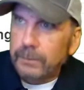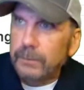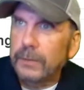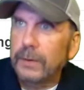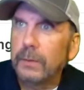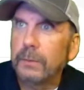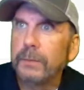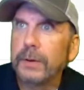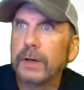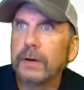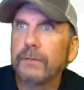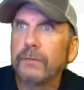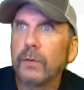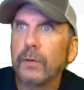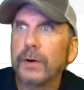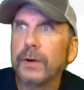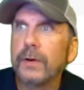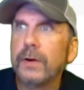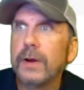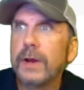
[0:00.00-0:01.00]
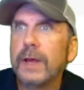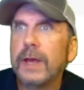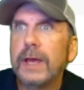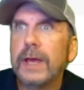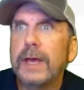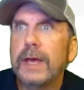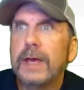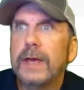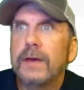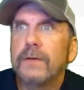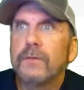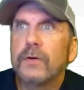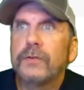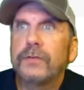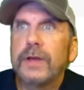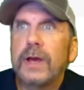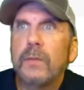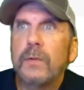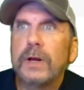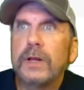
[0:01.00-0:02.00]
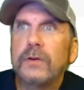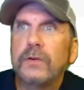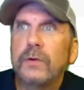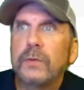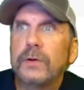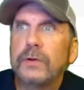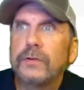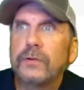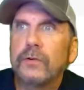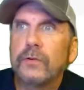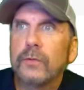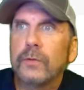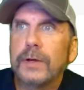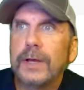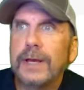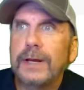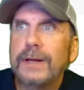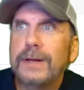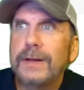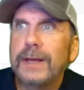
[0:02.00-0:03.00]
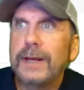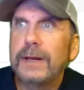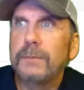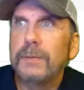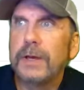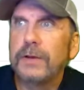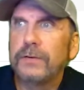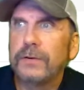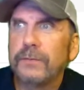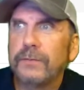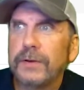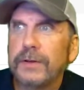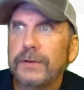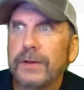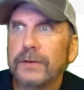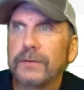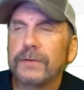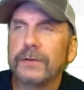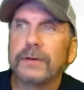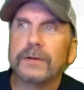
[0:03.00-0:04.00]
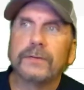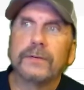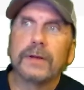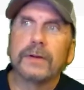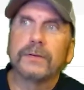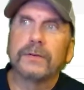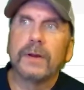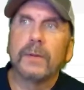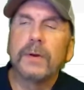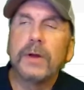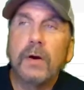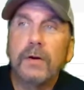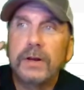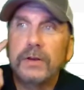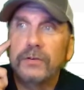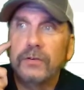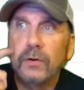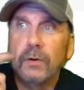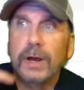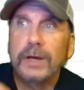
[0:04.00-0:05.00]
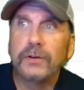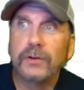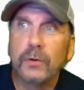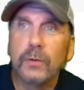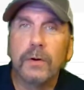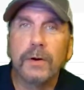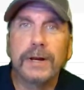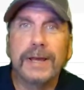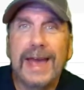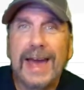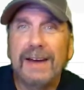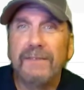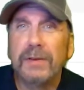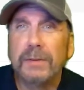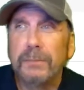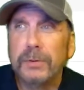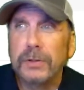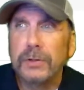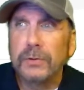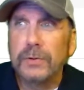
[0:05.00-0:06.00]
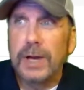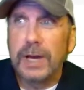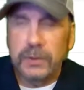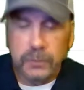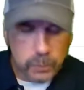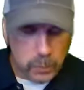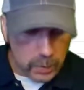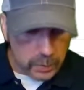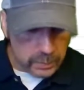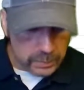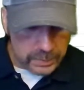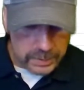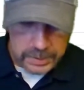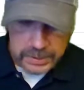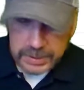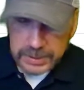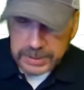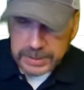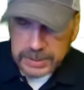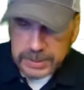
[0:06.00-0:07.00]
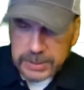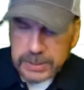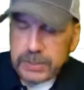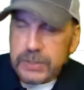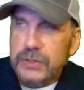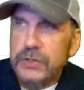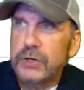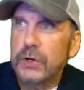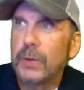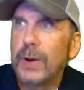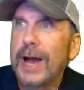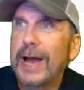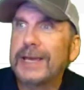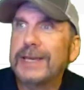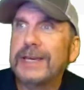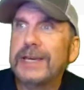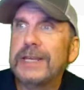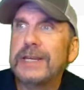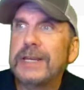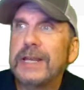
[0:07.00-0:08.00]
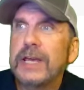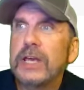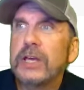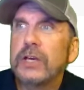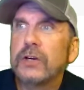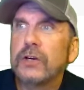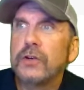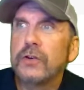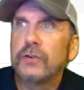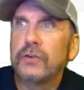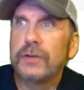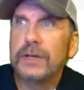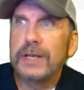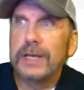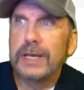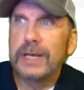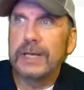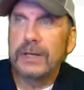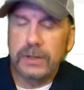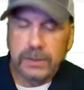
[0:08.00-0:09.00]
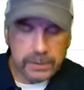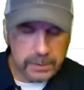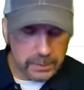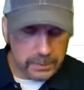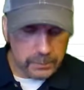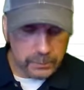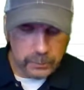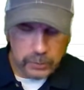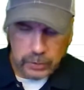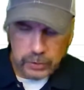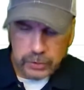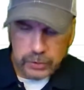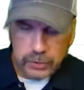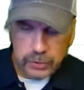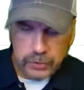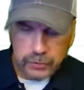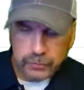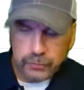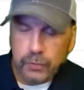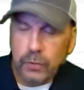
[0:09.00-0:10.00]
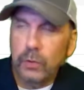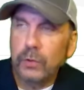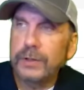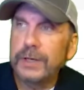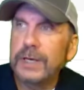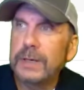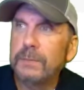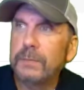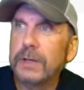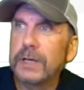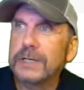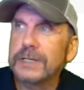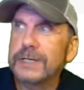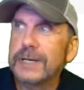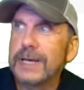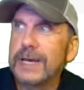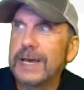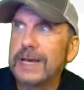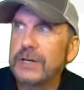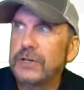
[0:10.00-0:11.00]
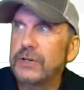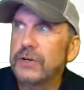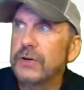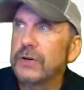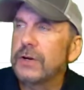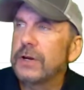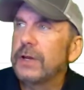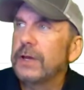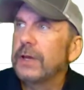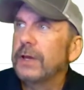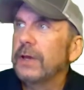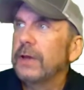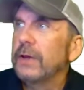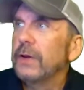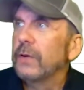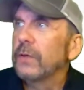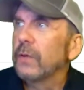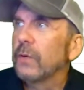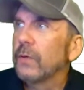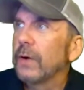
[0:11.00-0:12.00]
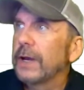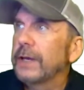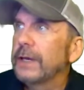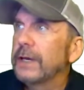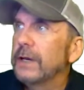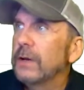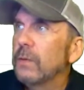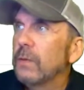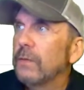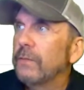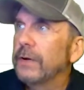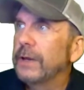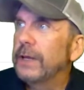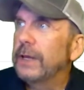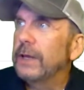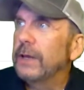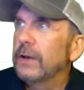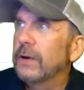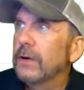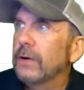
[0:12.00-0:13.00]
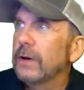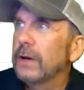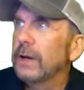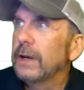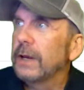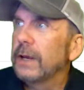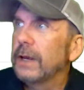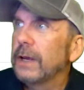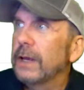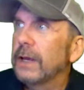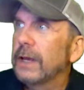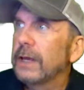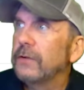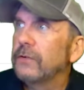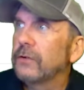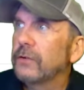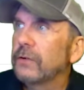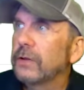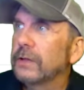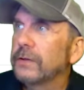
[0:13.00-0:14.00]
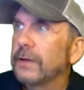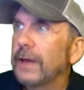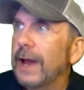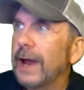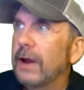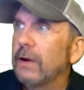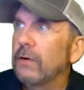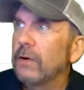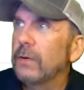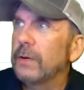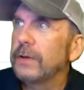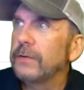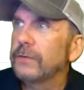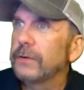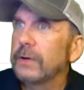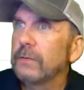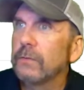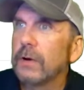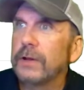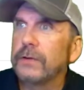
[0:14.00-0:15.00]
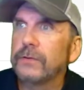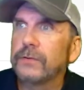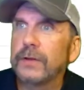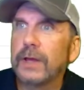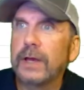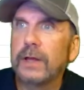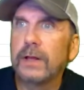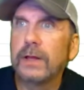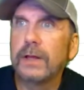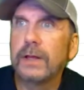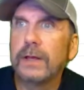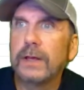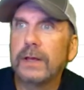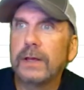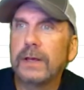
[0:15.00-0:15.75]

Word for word: a little bigger for you. First thing I want to do is create a database if it doesn't exist. Now we already saw I do already have it, but you guys won't. So I can hit Control key plus Enter, or I can go over here and just click the arrow and say Run Cell,